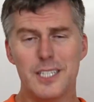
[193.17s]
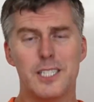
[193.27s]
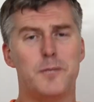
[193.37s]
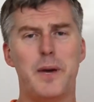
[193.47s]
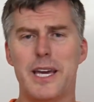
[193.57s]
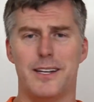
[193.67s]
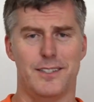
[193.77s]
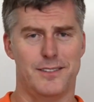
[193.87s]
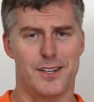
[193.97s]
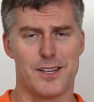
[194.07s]
Speed.
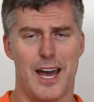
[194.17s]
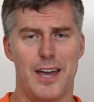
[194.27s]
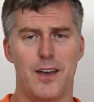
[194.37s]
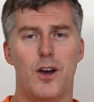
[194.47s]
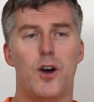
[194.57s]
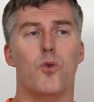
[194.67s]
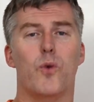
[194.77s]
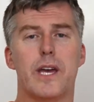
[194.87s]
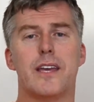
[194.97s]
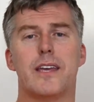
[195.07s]
Okay,
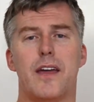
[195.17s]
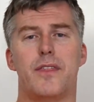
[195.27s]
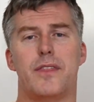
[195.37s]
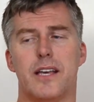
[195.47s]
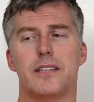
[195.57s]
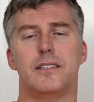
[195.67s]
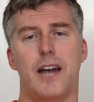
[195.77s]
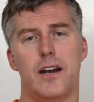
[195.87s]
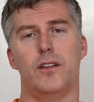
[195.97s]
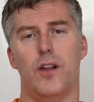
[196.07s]
we can get things
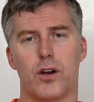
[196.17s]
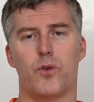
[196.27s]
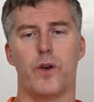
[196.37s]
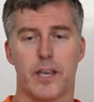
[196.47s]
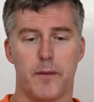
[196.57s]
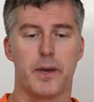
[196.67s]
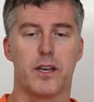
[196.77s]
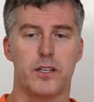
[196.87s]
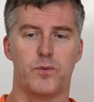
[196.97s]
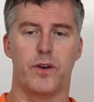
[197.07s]
done a lot quicker
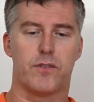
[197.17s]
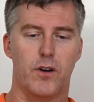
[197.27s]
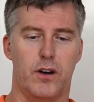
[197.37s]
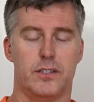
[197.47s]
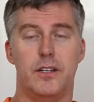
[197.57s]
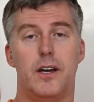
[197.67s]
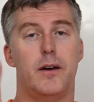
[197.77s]
because we've got